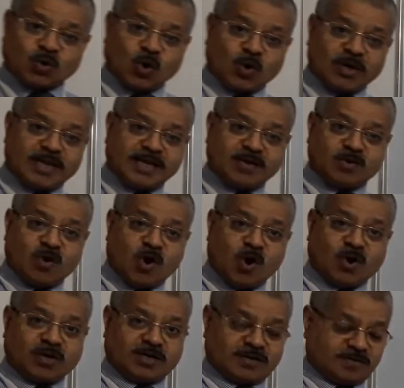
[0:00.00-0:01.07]
rolling
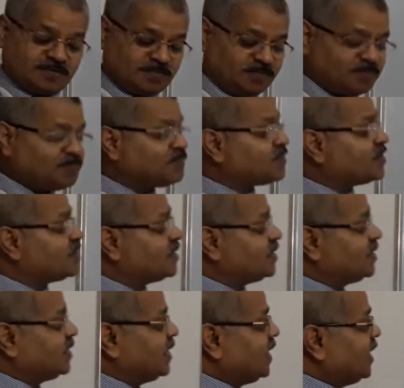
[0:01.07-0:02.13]
on.
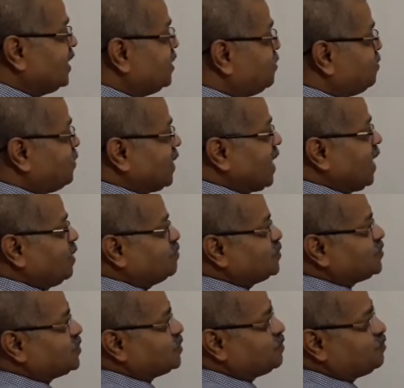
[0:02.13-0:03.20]
And
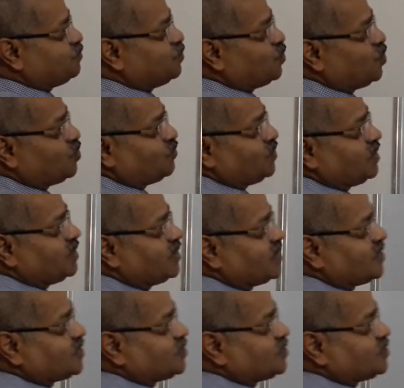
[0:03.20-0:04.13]
prams, four-wheeler, a